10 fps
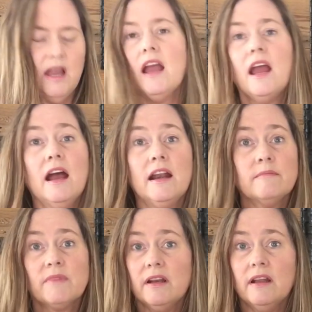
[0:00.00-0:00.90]

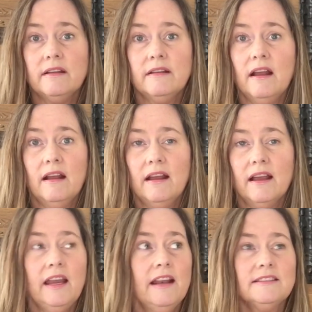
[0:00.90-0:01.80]
I'm gonna,
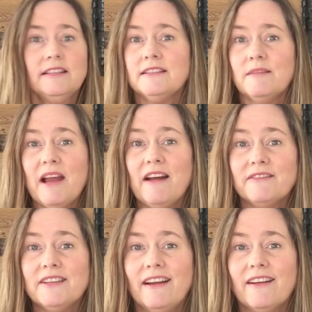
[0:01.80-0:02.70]
again, since I'm out
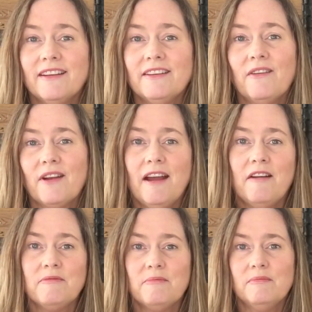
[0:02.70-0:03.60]
of town, I don't
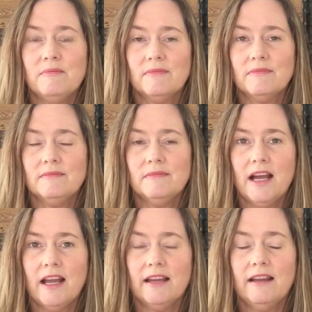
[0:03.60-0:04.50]
have
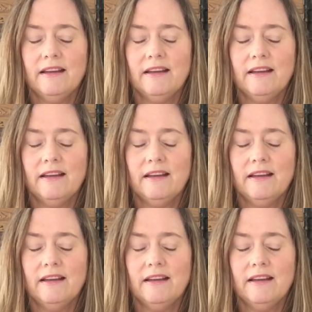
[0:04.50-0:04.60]
my